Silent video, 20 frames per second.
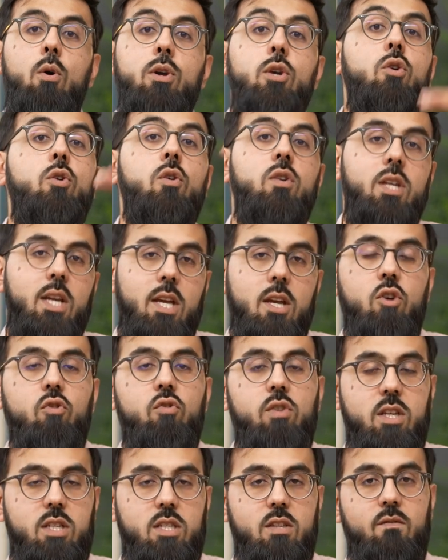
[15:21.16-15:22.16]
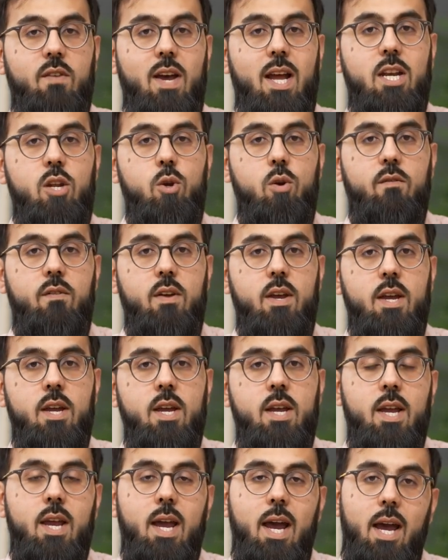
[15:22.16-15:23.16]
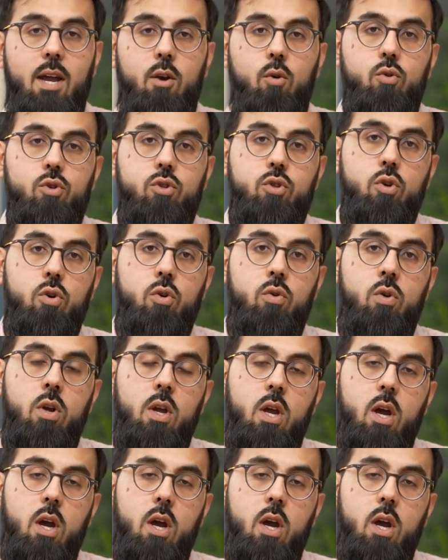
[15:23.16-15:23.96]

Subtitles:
are you going to increase the value of it? And also